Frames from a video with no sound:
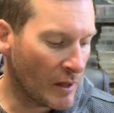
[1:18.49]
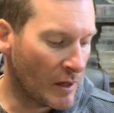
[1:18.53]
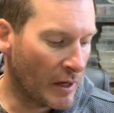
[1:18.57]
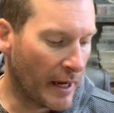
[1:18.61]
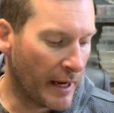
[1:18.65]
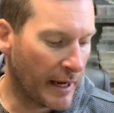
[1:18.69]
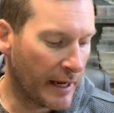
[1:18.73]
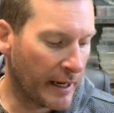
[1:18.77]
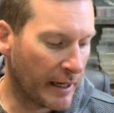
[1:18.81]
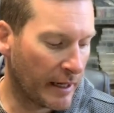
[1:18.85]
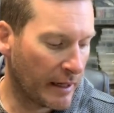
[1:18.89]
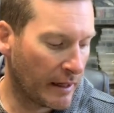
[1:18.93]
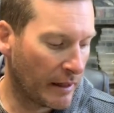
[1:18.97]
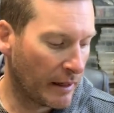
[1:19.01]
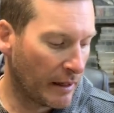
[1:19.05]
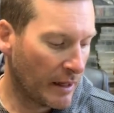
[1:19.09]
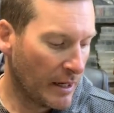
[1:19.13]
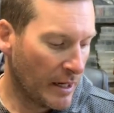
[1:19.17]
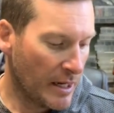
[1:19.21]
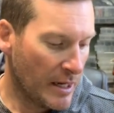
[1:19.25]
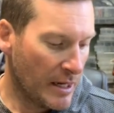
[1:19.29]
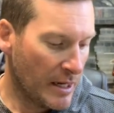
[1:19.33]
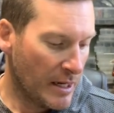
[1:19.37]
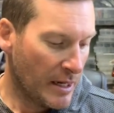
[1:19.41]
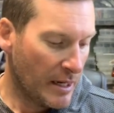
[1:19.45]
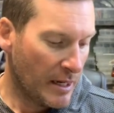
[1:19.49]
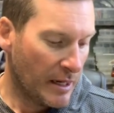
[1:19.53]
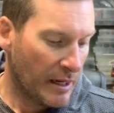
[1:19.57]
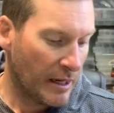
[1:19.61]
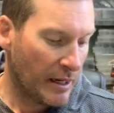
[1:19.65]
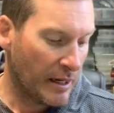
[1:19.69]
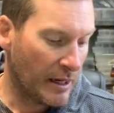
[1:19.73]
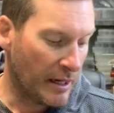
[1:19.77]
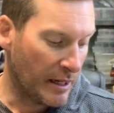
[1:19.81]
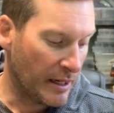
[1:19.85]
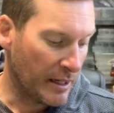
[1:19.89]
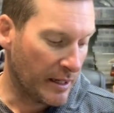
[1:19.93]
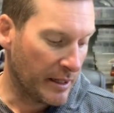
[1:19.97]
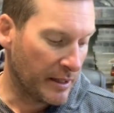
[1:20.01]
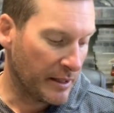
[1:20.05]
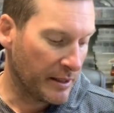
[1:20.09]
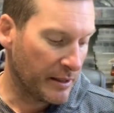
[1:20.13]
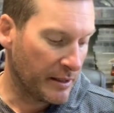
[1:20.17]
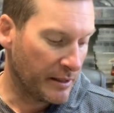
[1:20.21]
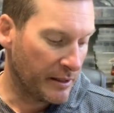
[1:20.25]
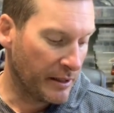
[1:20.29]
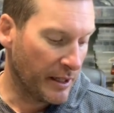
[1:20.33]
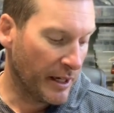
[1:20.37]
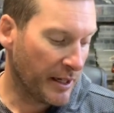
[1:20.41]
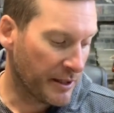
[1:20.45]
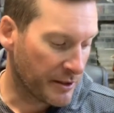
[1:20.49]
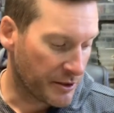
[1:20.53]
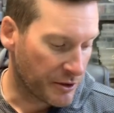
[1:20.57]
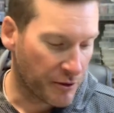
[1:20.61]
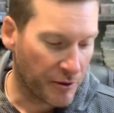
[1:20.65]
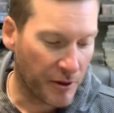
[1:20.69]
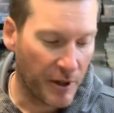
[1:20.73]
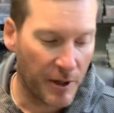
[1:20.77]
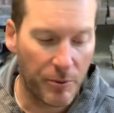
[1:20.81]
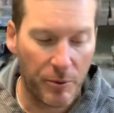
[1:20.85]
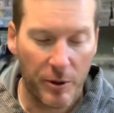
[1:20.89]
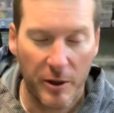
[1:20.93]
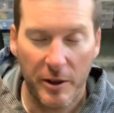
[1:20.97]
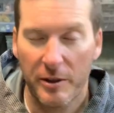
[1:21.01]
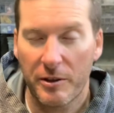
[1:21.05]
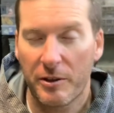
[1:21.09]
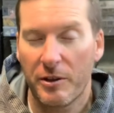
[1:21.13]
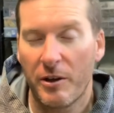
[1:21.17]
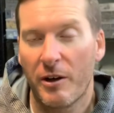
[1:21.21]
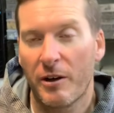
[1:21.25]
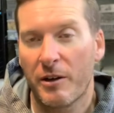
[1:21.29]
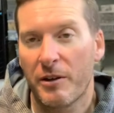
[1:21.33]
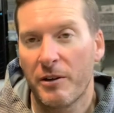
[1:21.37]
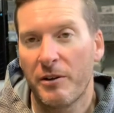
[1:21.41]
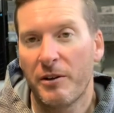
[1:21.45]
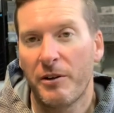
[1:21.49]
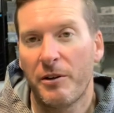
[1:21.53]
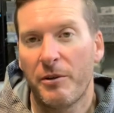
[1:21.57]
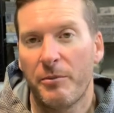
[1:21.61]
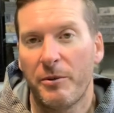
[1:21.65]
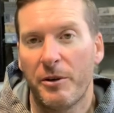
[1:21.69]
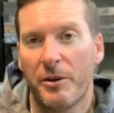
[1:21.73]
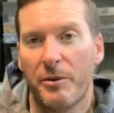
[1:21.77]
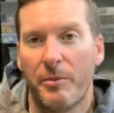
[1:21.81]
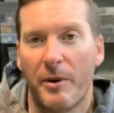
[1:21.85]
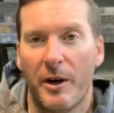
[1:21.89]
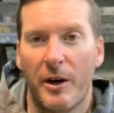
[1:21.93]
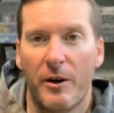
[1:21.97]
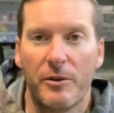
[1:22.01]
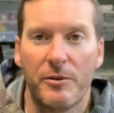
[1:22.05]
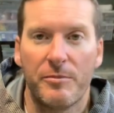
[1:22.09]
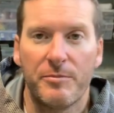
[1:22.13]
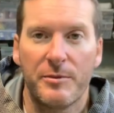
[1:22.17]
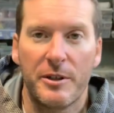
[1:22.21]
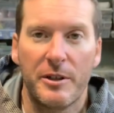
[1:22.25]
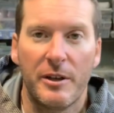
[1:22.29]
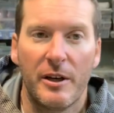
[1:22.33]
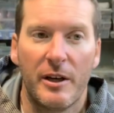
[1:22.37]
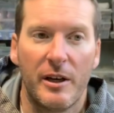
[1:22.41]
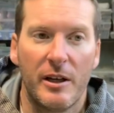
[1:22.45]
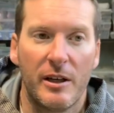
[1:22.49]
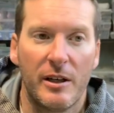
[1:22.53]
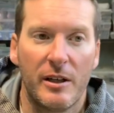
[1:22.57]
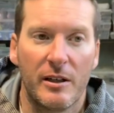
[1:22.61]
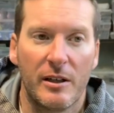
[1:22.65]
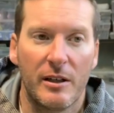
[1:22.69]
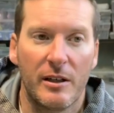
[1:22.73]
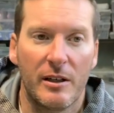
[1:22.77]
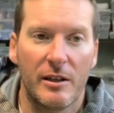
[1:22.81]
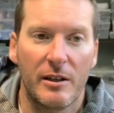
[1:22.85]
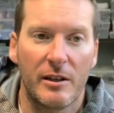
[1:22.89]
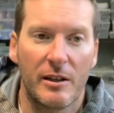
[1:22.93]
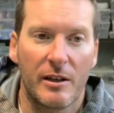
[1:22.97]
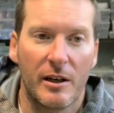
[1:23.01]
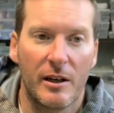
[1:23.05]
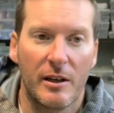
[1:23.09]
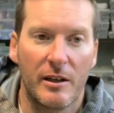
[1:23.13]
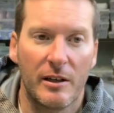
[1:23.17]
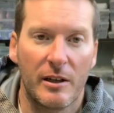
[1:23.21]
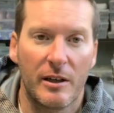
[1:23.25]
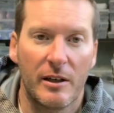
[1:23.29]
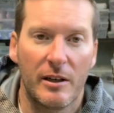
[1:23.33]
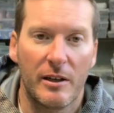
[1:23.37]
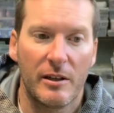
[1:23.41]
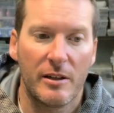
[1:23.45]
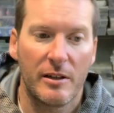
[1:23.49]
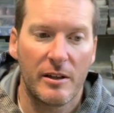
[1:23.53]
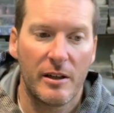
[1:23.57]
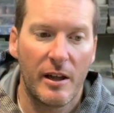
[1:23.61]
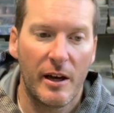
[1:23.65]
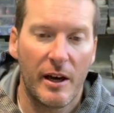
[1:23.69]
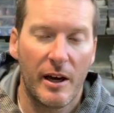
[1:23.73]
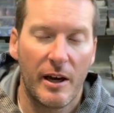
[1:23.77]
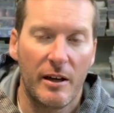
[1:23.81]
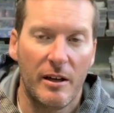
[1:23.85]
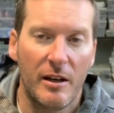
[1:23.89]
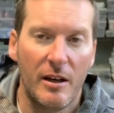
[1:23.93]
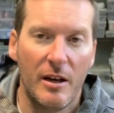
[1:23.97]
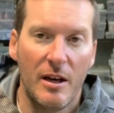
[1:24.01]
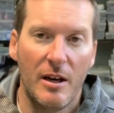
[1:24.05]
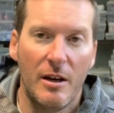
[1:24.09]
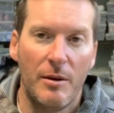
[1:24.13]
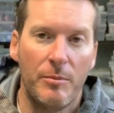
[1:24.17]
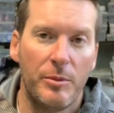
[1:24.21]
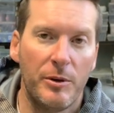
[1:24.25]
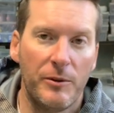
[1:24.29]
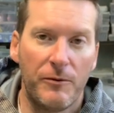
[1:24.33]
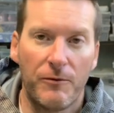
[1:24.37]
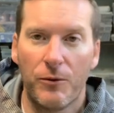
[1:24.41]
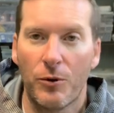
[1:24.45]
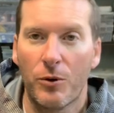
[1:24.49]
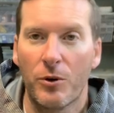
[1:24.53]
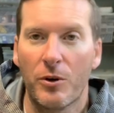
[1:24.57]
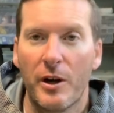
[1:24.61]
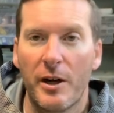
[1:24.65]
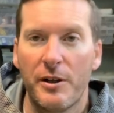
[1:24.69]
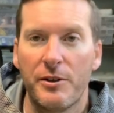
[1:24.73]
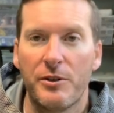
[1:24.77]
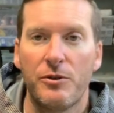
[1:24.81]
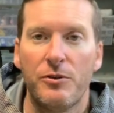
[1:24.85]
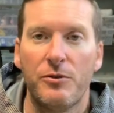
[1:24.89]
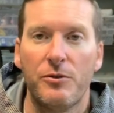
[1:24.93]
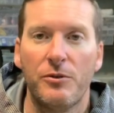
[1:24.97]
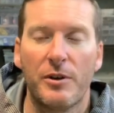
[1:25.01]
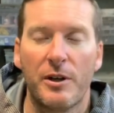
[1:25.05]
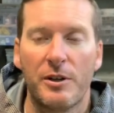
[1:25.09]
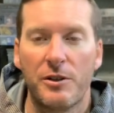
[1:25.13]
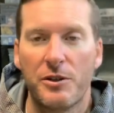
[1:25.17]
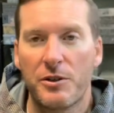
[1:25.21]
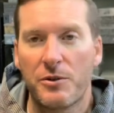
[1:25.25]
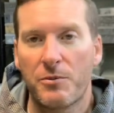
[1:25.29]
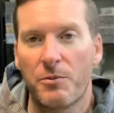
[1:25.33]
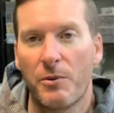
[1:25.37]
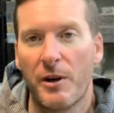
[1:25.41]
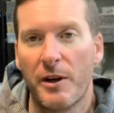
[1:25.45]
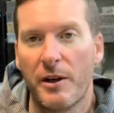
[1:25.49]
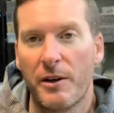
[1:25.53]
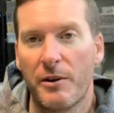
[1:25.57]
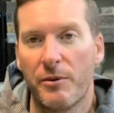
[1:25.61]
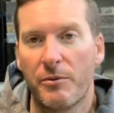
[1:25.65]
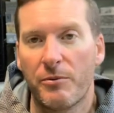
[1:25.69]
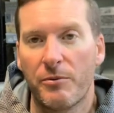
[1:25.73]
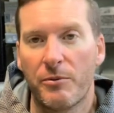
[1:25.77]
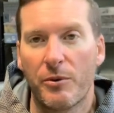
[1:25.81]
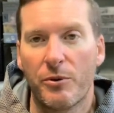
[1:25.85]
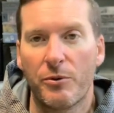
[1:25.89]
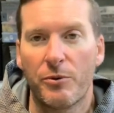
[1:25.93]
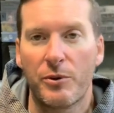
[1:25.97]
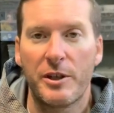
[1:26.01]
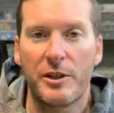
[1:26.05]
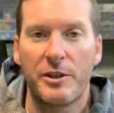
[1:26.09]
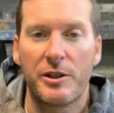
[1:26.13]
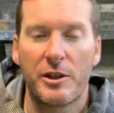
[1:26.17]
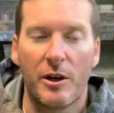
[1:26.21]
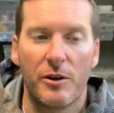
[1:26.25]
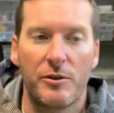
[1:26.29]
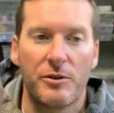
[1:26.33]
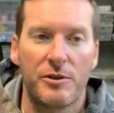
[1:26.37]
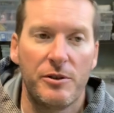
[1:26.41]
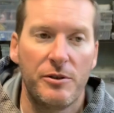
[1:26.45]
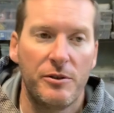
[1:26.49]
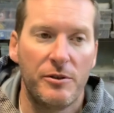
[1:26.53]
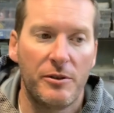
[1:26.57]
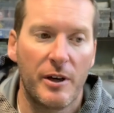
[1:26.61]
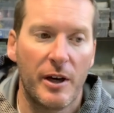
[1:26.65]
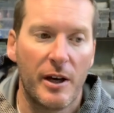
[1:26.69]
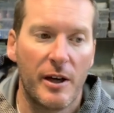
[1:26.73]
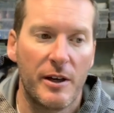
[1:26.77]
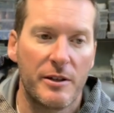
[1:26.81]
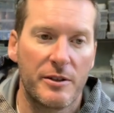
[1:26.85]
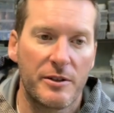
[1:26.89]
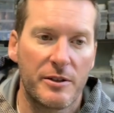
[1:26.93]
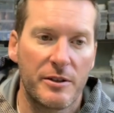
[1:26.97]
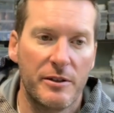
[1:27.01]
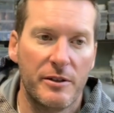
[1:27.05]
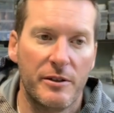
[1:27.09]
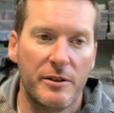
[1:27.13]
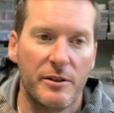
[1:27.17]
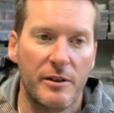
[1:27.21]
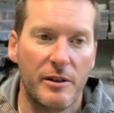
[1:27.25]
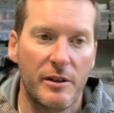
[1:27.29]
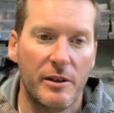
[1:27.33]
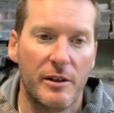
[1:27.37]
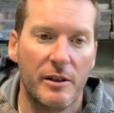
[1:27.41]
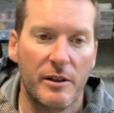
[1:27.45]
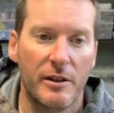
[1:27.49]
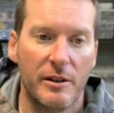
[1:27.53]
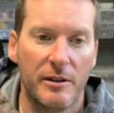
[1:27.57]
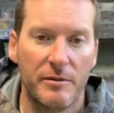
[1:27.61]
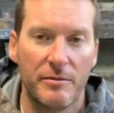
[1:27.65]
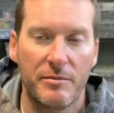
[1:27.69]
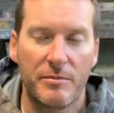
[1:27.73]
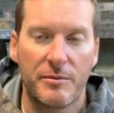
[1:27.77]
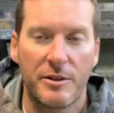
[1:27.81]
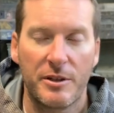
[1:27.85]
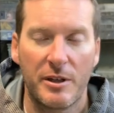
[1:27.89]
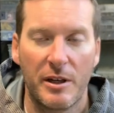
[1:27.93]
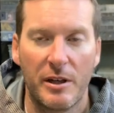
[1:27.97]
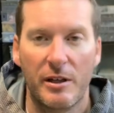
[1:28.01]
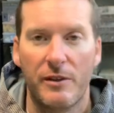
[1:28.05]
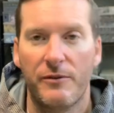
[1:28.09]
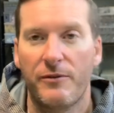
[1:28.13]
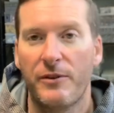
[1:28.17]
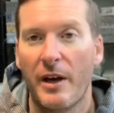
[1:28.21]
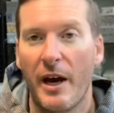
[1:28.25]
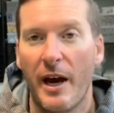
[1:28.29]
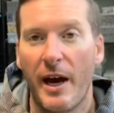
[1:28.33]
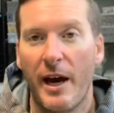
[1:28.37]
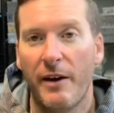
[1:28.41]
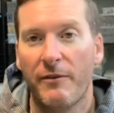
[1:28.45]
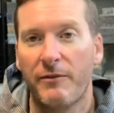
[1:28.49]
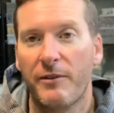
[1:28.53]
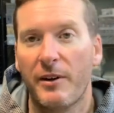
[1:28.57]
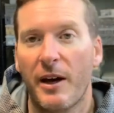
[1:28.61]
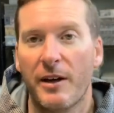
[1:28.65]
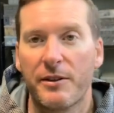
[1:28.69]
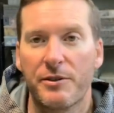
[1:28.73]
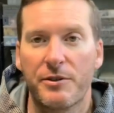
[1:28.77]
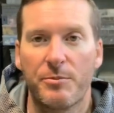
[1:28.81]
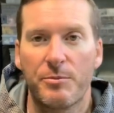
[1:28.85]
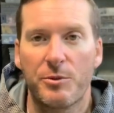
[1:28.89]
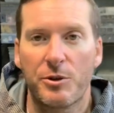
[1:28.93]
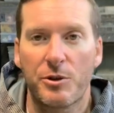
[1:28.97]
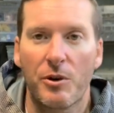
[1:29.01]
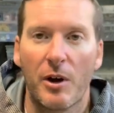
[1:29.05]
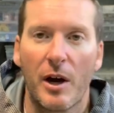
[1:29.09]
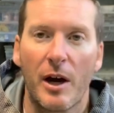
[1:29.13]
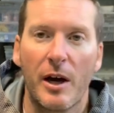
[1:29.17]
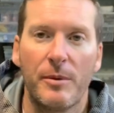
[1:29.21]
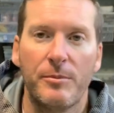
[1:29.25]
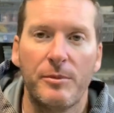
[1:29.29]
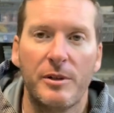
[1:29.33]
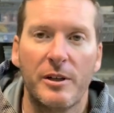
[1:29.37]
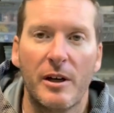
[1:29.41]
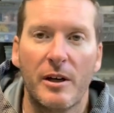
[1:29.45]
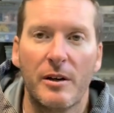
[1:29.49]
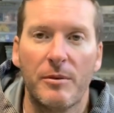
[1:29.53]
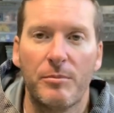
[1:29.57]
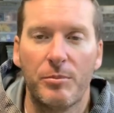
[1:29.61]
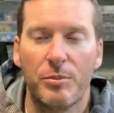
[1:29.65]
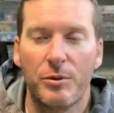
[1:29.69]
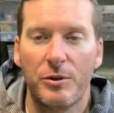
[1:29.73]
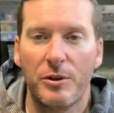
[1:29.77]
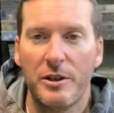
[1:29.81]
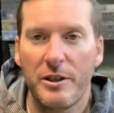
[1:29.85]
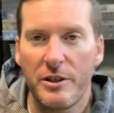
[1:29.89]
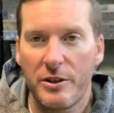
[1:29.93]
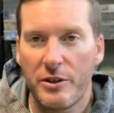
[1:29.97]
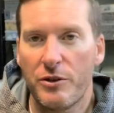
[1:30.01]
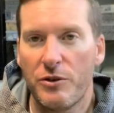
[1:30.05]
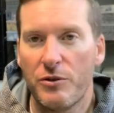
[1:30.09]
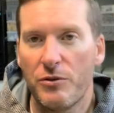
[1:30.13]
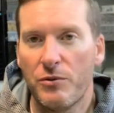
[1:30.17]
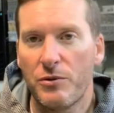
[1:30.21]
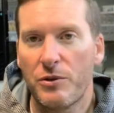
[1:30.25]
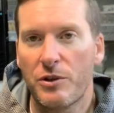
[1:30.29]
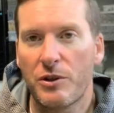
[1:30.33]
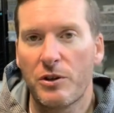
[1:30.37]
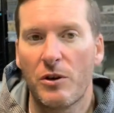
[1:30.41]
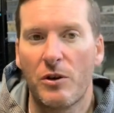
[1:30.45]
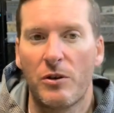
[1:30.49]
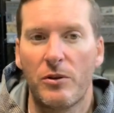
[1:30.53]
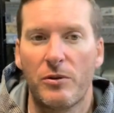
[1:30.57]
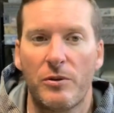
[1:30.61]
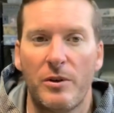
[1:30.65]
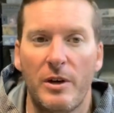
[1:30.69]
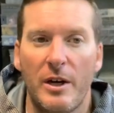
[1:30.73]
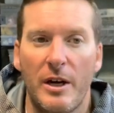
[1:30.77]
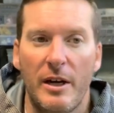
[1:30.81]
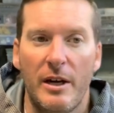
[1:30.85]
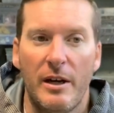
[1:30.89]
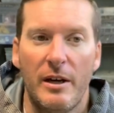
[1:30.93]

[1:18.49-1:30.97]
And so I want to talk a little bit about them today and kind of get into that. Before I do, I just want to reach out to you guys and say if you have not subscribed yet, please do so.